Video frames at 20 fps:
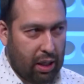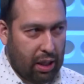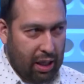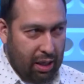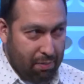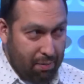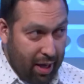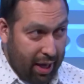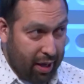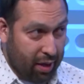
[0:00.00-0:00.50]

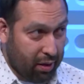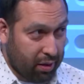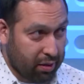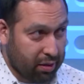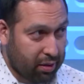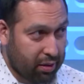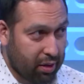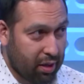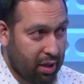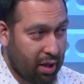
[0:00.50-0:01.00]

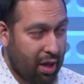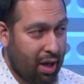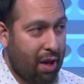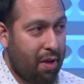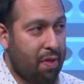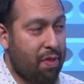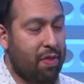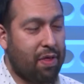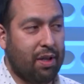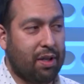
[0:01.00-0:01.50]
emails. Yes
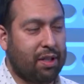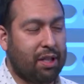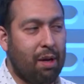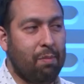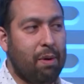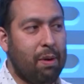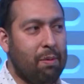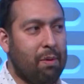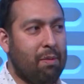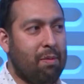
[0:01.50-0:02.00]

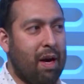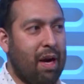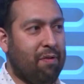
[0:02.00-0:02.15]
some people